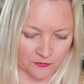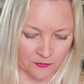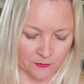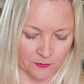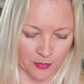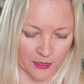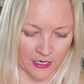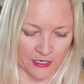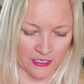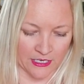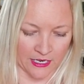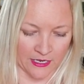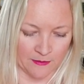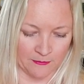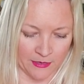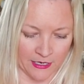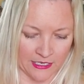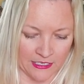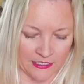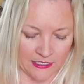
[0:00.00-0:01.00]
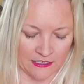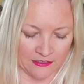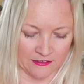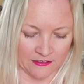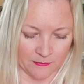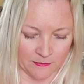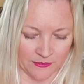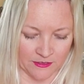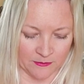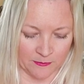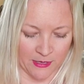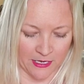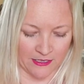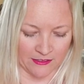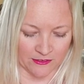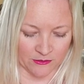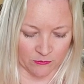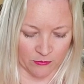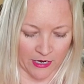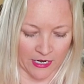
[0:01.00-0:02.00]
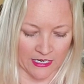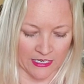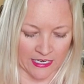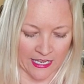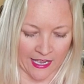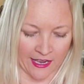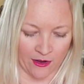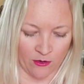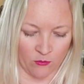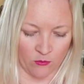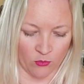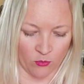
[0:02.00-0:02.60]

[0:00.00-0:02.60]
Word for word: but I might need some space right now,